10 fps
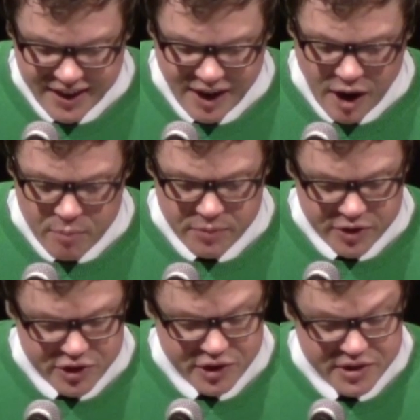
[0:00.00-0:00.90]

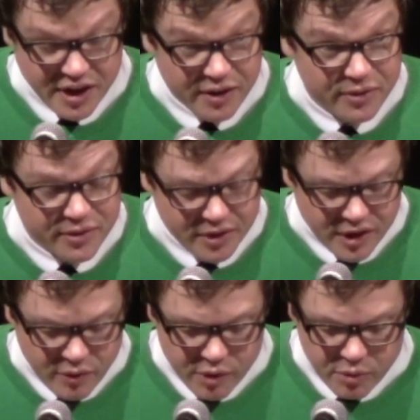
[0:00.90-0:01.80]
Come, she says,
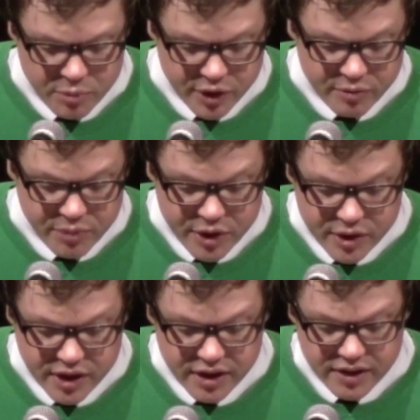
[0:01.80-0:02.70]
we will burn beauty